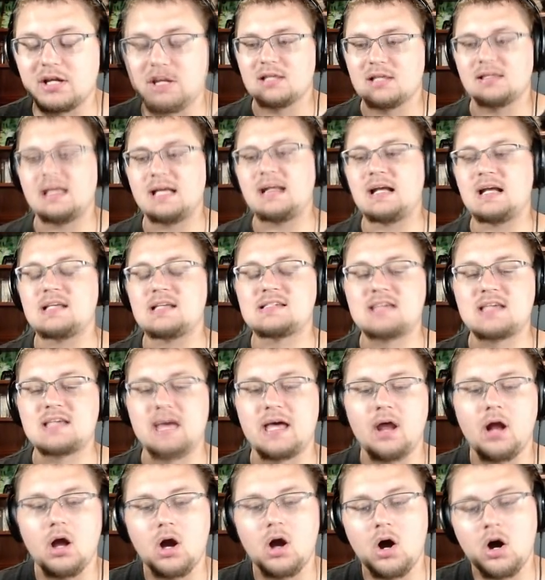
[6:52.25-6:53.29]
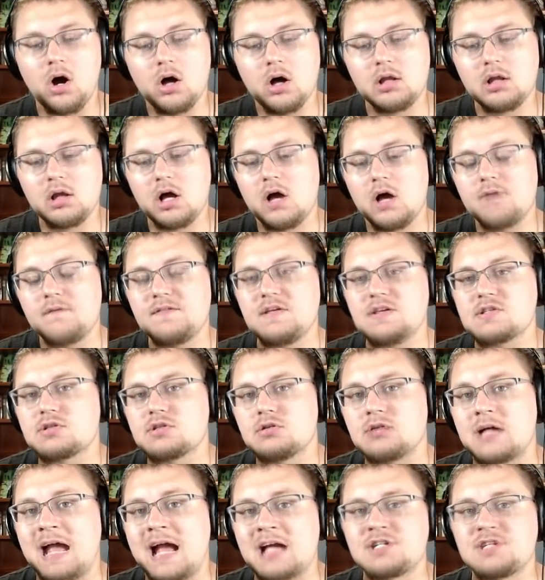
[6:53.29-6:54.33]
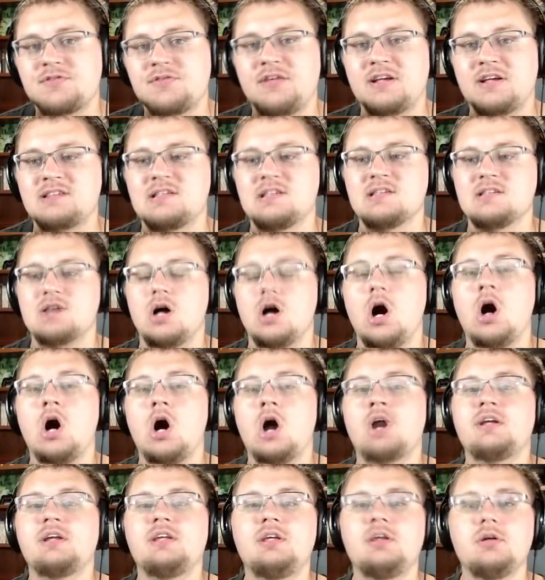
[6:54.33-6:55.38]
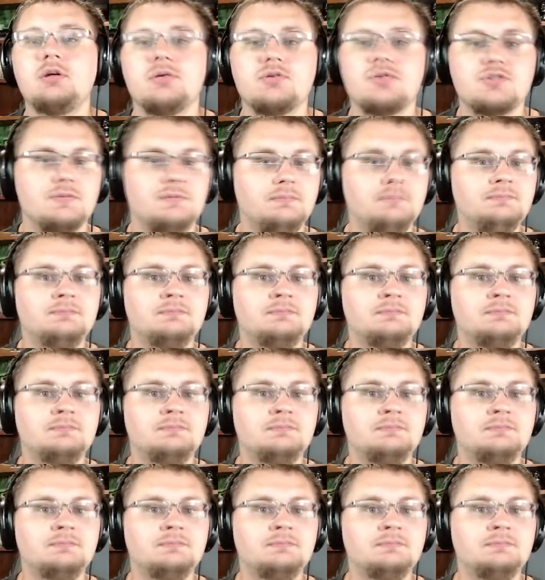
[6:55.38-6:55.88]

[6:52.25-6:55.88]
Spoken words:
Like I said, all of these crash fixes are huge.